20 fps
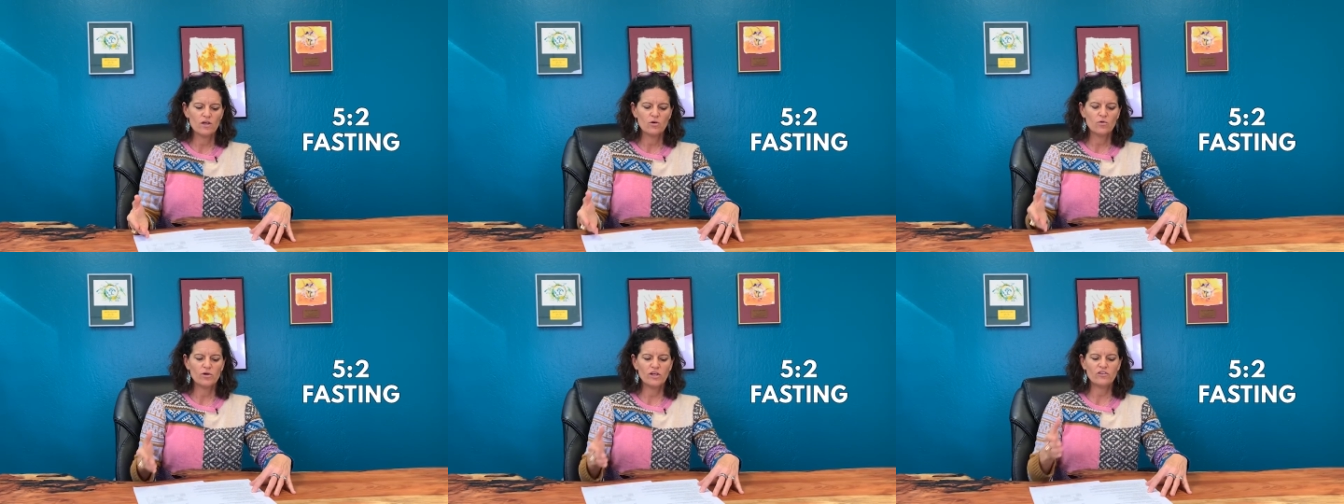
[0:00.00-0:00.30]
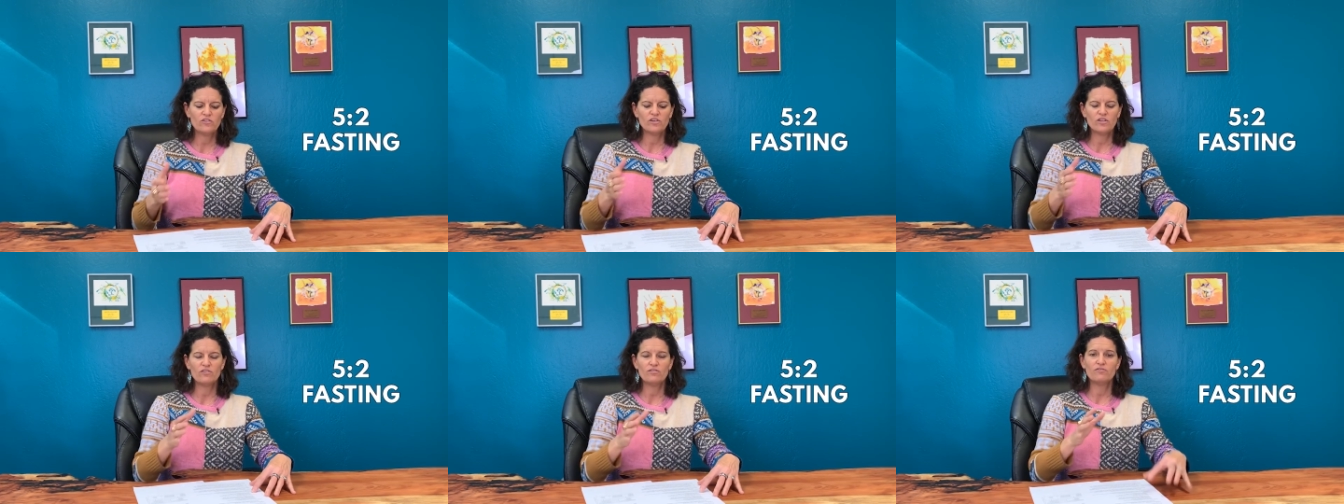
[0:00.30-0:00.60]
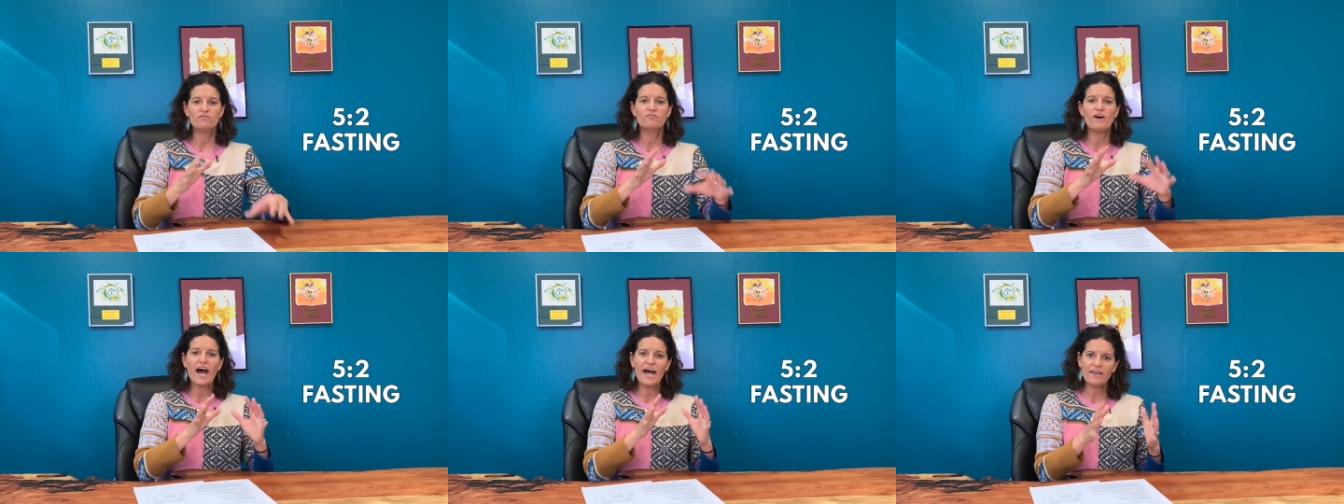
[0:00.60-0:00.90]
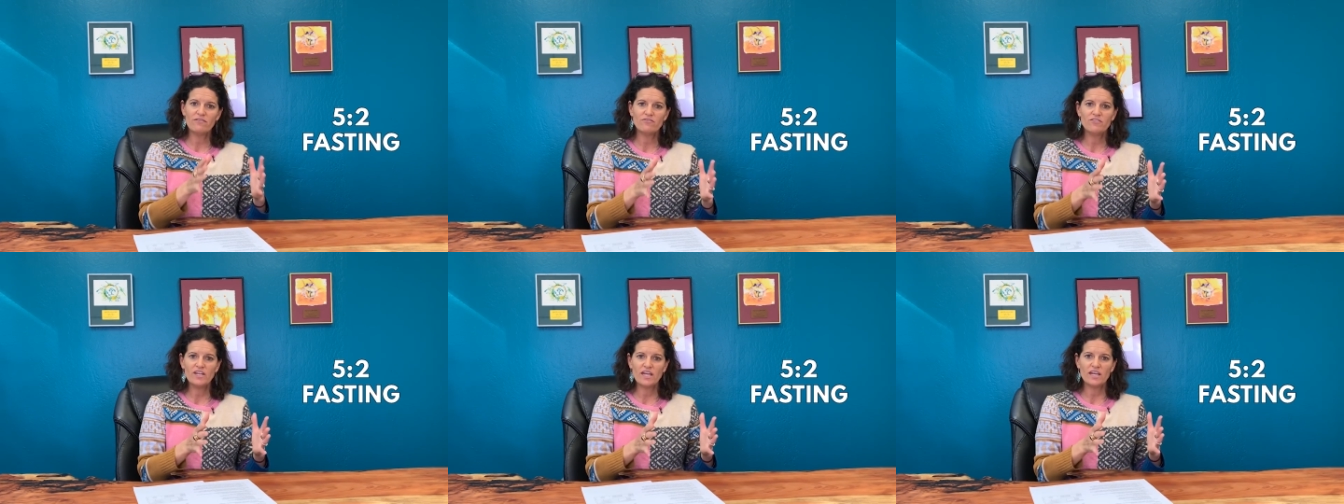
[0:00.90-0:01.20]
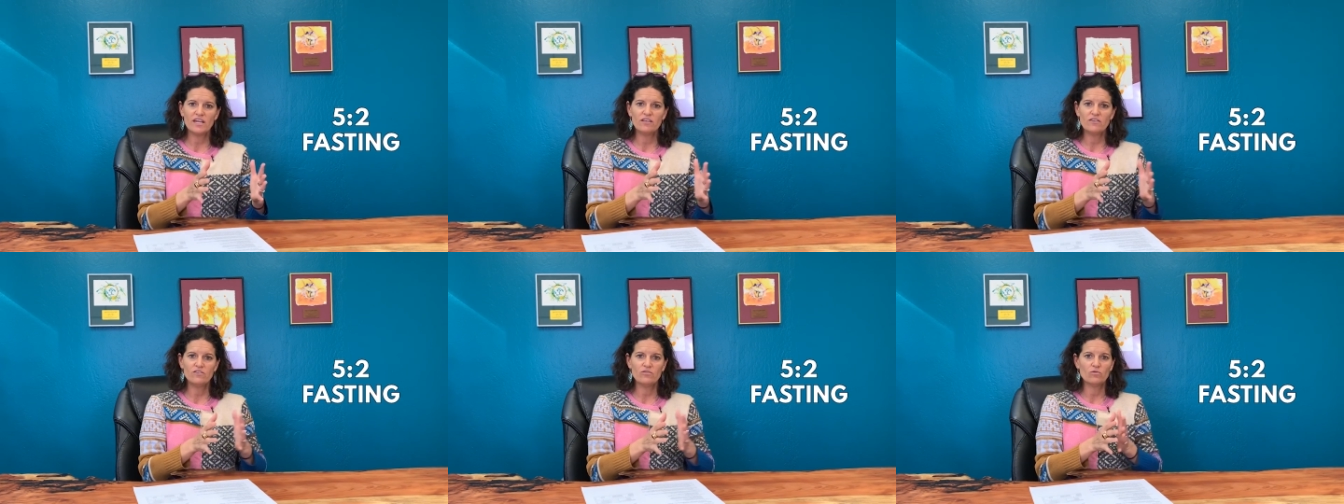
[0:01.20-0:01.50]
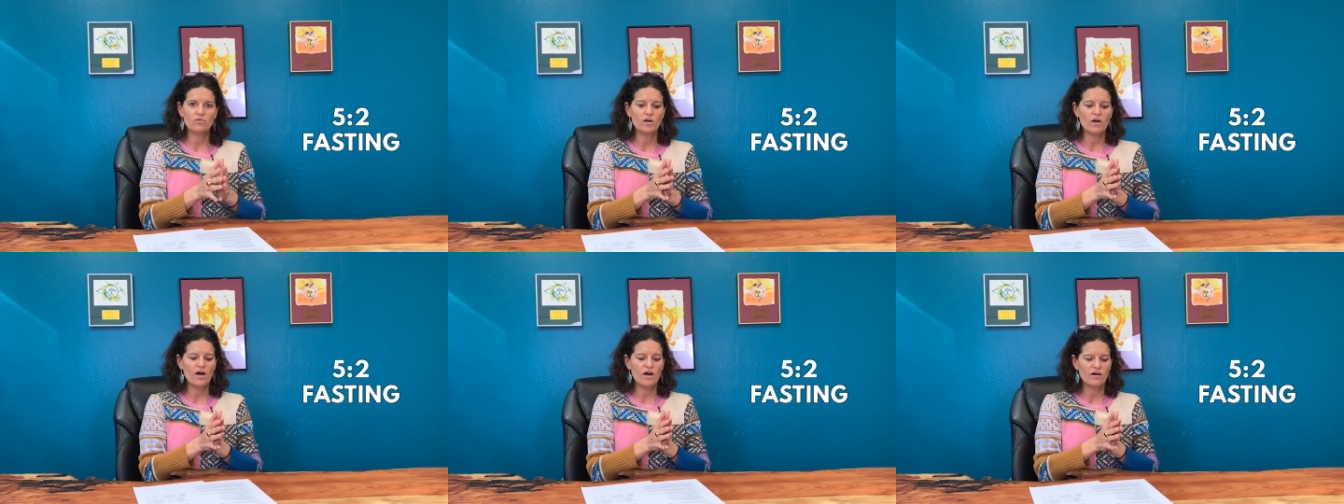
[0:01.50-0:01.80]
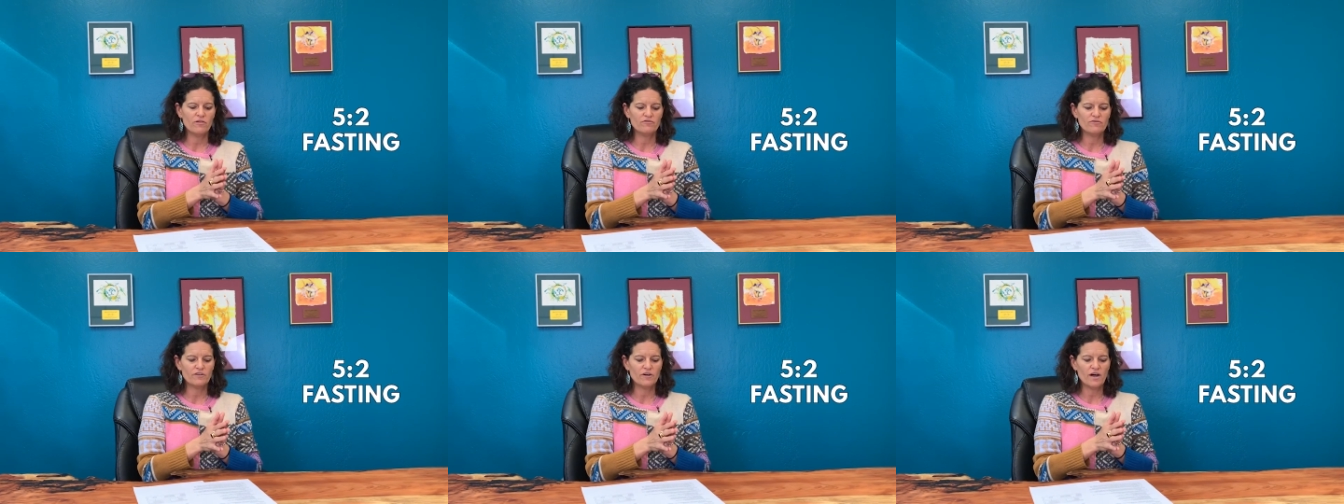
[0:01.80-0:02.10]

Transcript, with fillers: which is five days of,